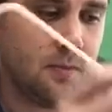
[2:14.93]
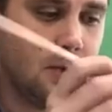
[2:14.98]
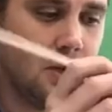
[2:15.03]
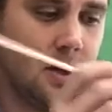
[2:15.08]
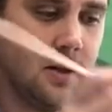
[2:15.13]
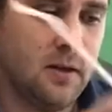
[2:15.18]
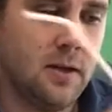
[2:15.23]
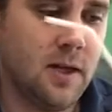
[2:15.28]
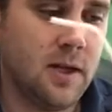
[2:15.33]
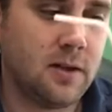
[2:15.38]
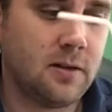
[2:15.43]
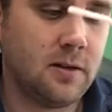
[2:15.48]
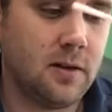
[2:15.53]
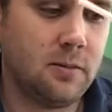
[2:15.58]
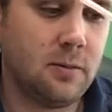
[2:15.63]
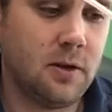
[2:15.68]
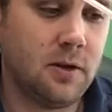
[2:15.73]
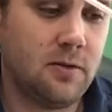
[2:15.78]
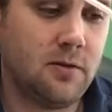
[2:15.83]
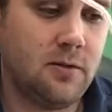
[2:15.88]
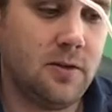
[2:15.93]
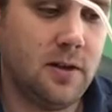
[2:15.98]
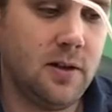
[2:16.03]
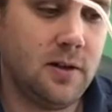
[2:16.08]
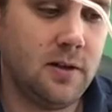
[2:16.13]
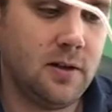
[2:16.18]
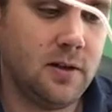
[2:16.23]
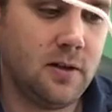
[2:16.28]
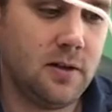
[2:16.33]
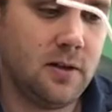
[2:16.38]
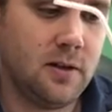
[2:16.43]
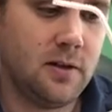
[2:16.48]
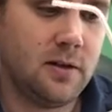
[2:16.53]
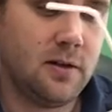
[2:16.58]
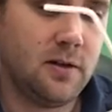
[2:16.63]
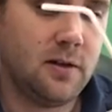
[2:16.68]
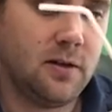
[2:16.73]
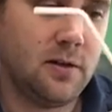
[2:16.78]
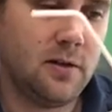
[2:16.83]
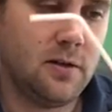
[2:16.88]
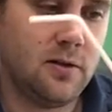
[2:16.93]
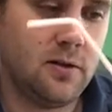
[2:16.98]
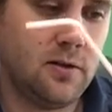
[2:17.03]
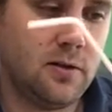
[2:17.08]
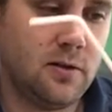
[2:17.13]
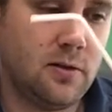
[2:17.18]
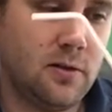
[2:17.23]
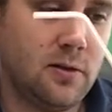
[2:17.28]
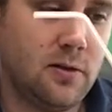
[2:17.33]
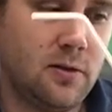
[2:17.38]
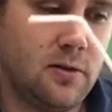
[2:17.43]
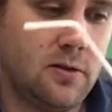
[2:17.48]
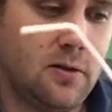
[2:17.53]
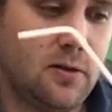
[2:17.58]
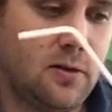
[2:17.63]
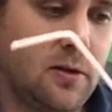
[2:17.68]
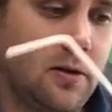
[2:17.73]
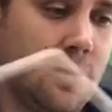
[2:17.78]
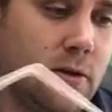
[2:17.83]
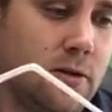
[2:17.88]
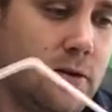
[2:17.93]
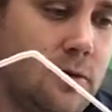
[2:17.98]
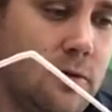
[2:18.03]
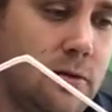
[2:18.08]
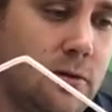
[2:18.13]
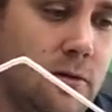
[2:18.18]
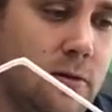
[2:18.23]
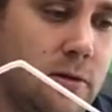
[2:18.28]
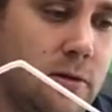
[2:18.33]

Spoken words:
Next, I'm going to feed straws through the